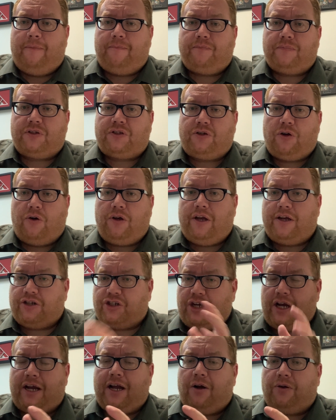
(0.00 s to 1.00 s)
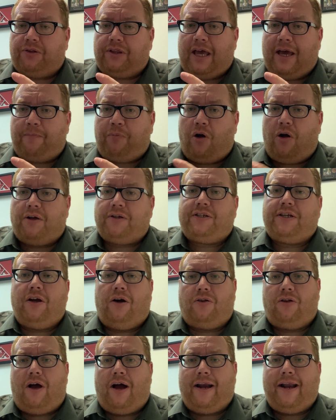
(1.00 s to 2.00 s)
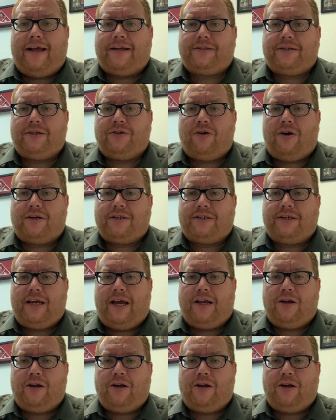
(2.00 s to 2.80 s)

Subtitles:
So you can check out that policy online, edson.ca.